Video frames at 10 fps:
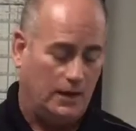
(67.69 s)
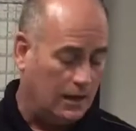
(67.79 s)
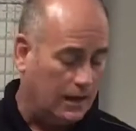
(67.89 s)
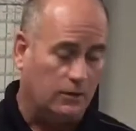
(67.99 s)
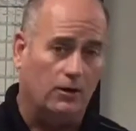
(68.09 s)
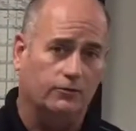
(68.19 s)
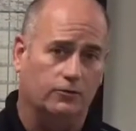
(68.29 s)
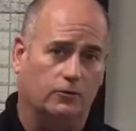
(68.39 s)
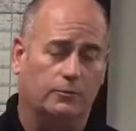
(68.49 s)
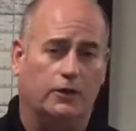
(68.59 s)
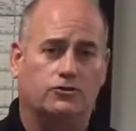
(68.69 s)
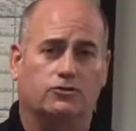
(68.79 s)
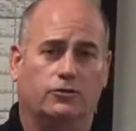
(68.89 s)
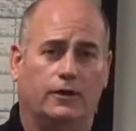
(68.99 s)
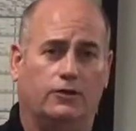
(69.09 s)
And also make
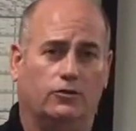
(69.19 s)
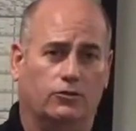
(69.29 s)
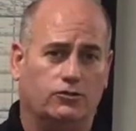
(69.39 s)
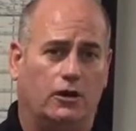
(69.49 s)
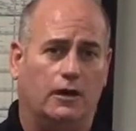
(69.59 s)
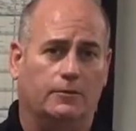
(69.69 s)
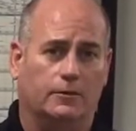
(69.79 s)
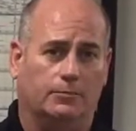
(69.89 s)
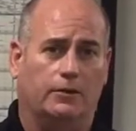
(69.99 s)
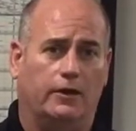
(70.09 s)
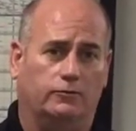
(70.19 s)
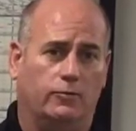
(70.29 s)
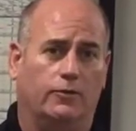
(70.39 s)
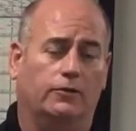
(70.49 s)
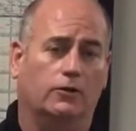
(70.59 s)
sure that your job complies
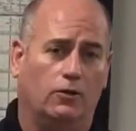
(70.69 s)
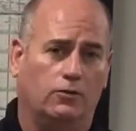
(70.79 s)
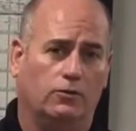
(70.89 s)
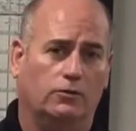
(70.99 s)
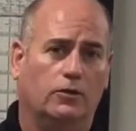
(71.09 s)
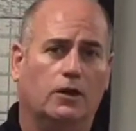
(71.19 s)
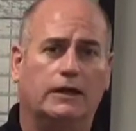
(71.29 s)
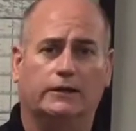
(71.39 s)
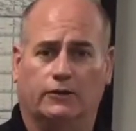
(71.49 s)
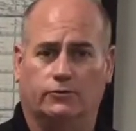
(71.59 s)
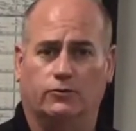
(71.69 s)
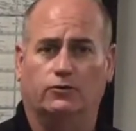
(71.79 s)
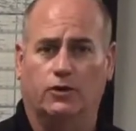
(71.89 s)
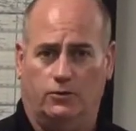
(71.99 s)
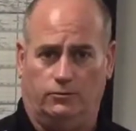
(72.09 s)
with local electrical
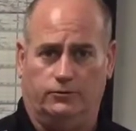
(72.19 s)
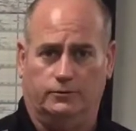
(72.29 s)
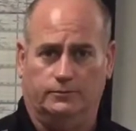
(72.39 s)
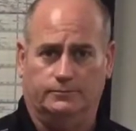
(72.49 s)
codes.